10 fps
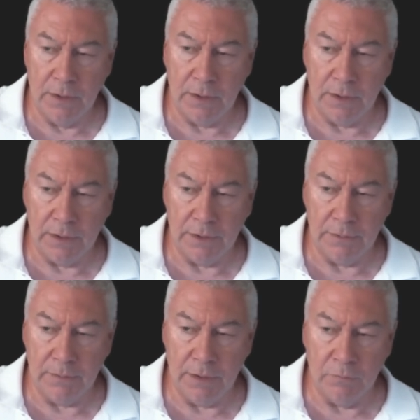
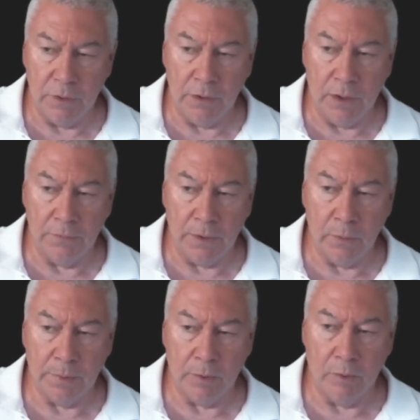In real life I
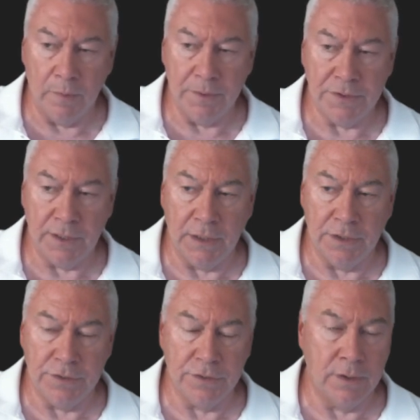would probably be setting
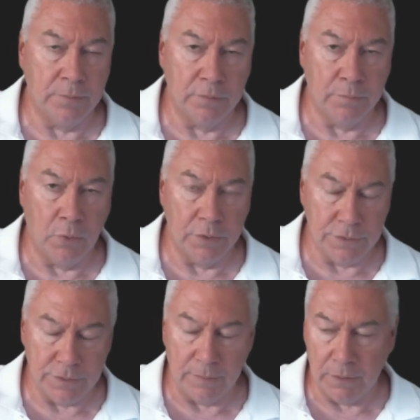this as a number of points or
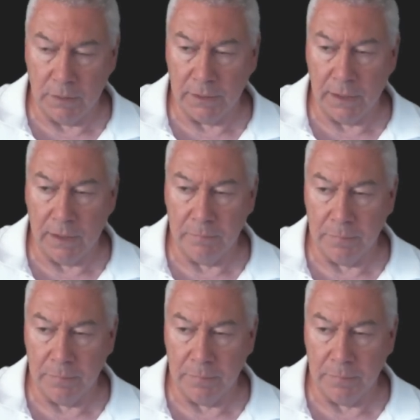something like that,